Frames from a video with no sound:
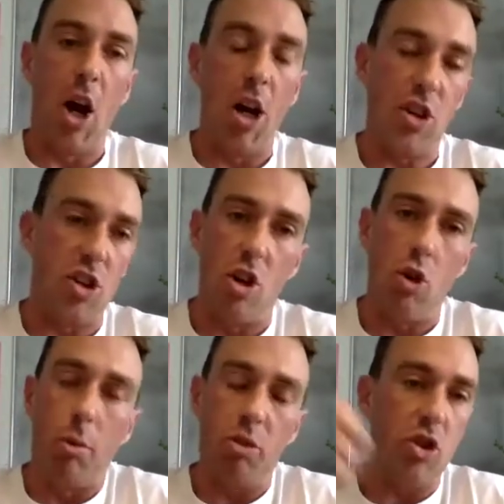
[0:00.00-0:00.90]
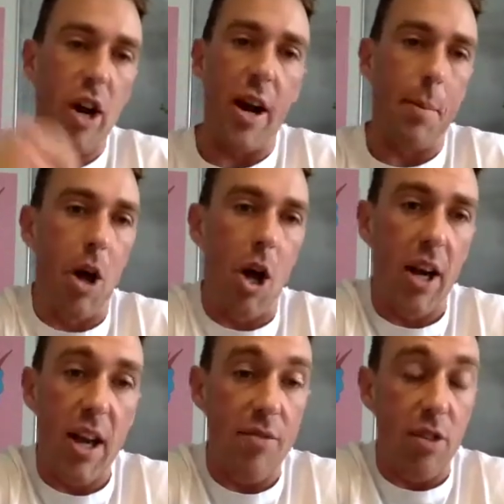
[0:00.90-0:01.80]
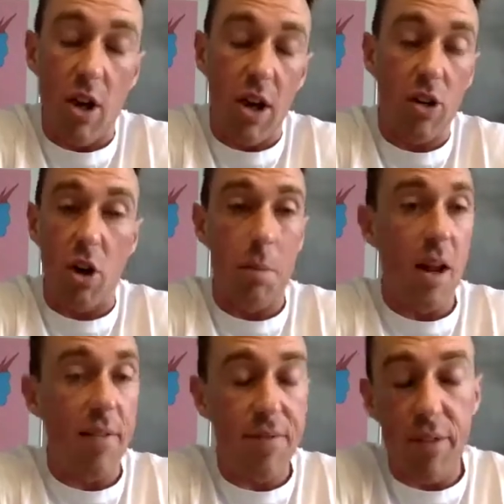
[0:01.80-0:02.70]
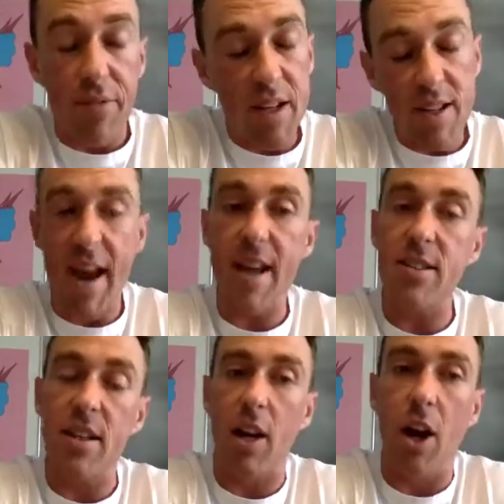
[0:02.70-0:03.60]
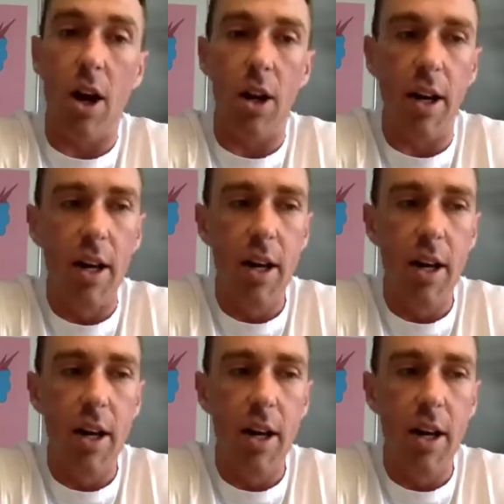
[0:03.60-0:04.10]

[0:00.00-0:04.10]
just a normal straight up lager, even though it could be a fantastic lager.